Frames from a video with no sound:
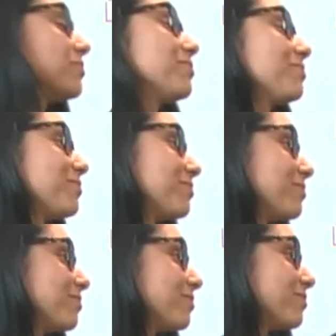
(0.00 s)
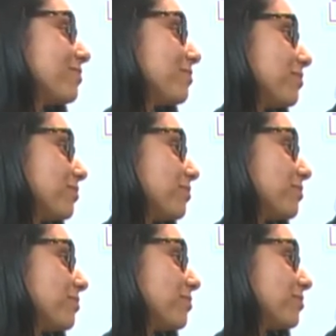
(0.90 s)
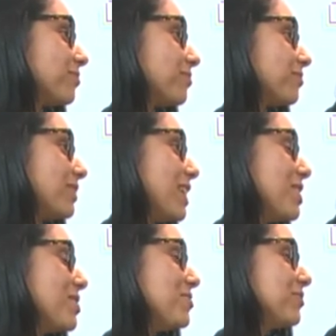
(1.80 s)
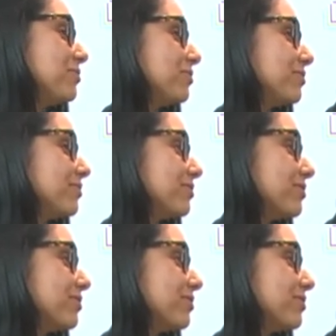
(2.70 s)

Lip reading: [no speech]